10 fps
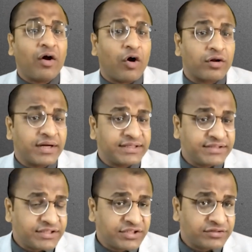
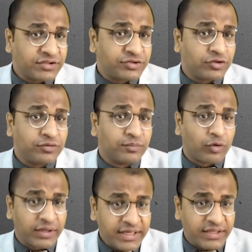organizations should
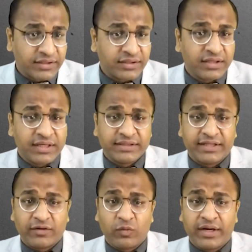monitor
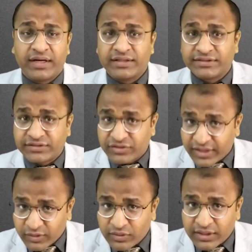their vendors
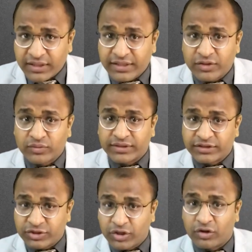regularly to
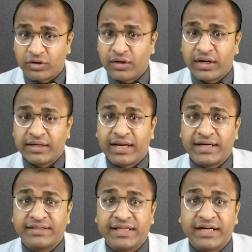ensure
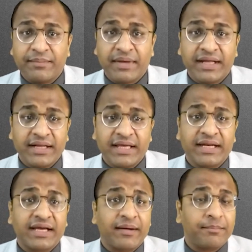that they remain
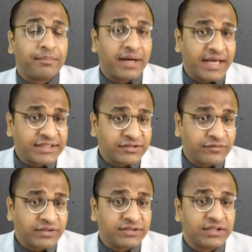in compliance
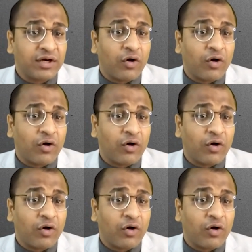with